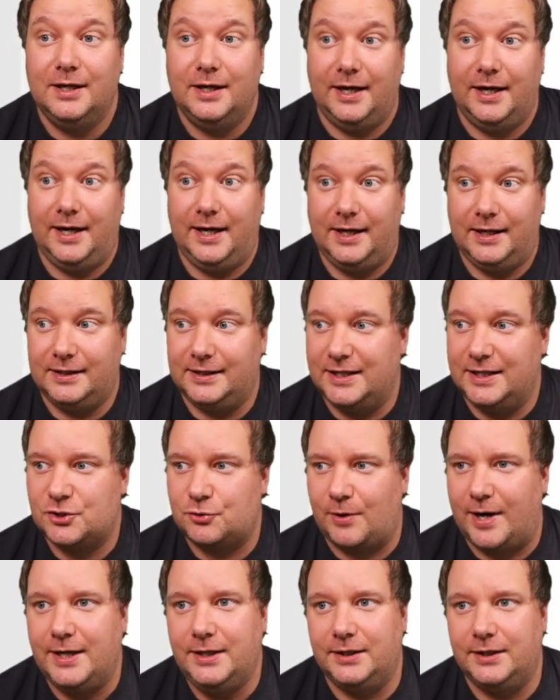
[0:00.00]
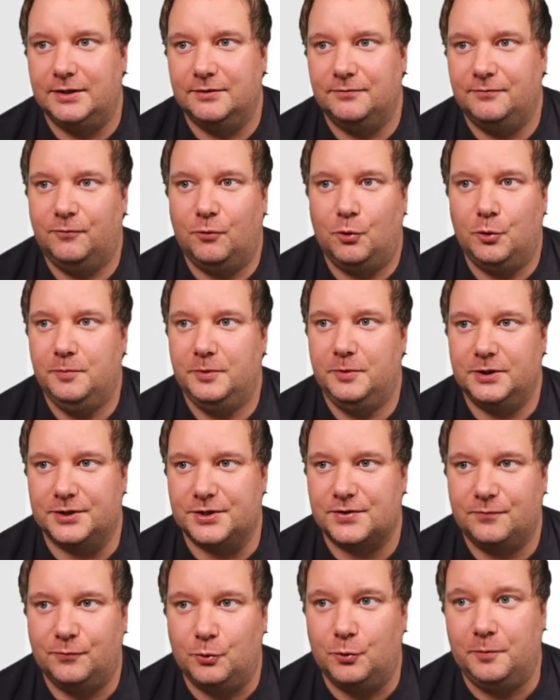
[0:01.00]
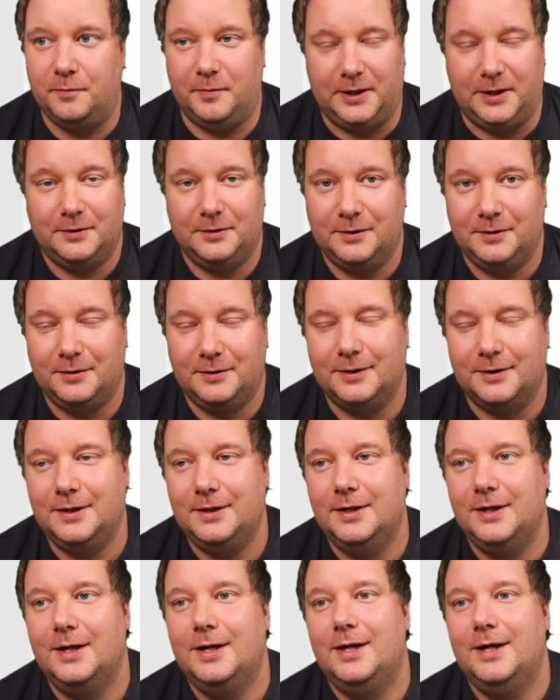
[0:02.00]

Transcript: and it's writing the formulas for me. Right?